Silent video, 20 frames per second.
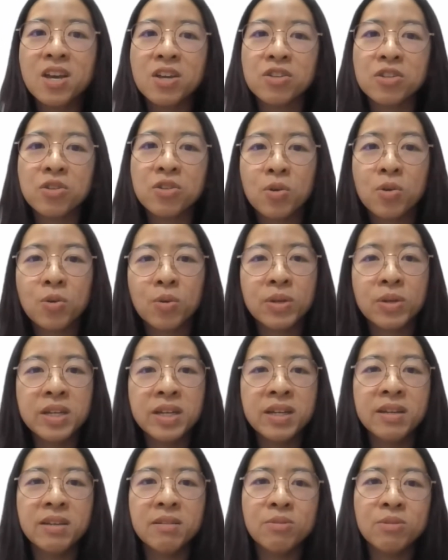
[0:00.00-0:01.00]
So
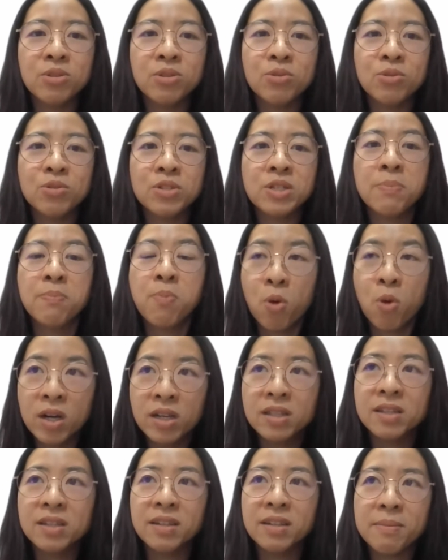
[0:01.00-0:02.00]
to
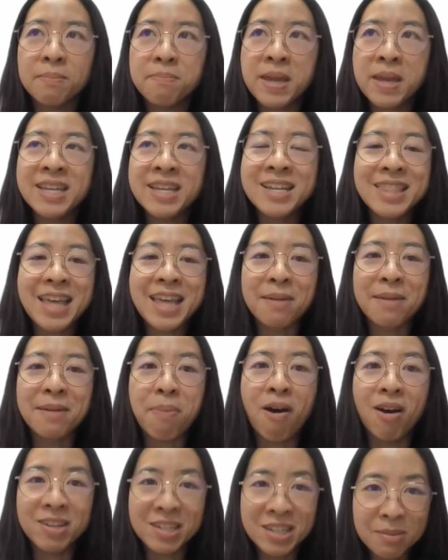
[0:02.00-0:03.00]
support making that
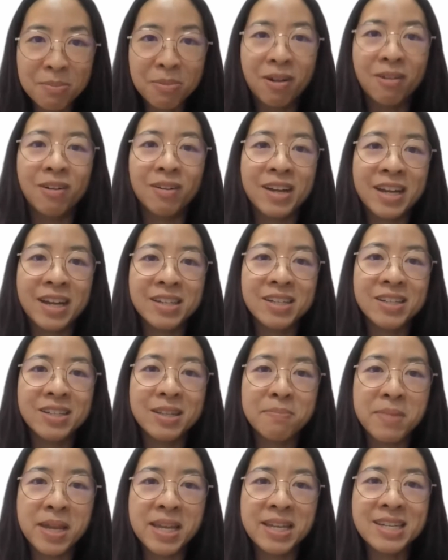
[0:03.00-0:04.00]
possible under
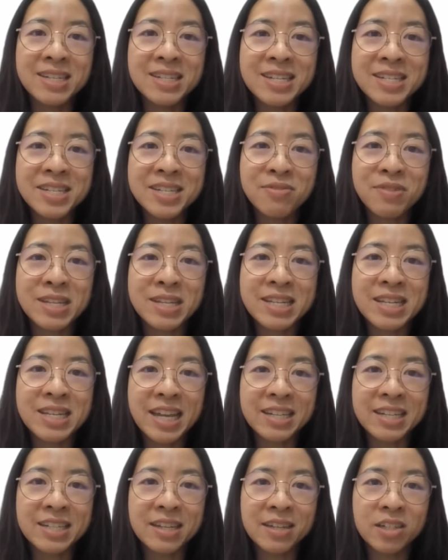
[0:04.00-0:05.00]
the Making City
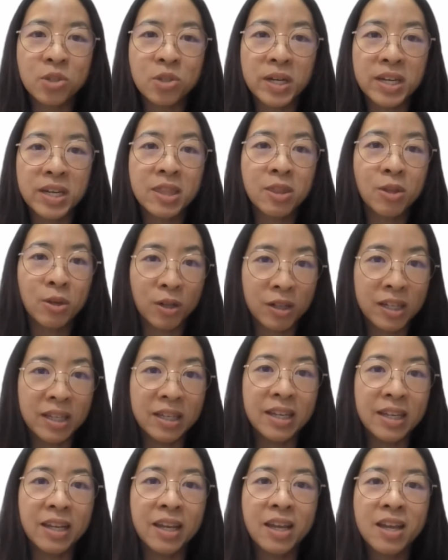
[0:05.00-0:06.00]
Resilient
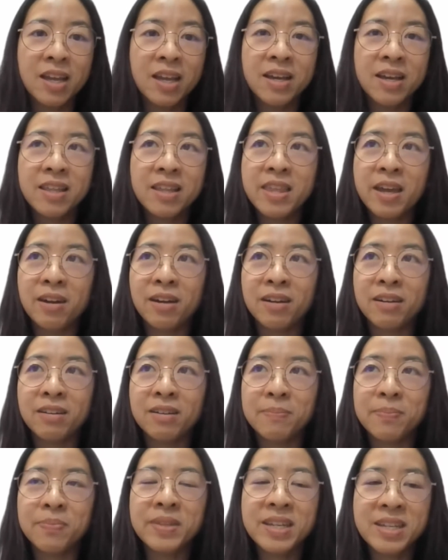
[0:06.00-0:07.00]
2030,
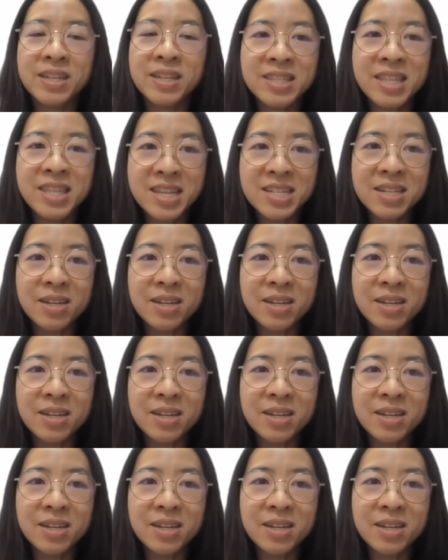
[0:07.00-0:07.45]
there is this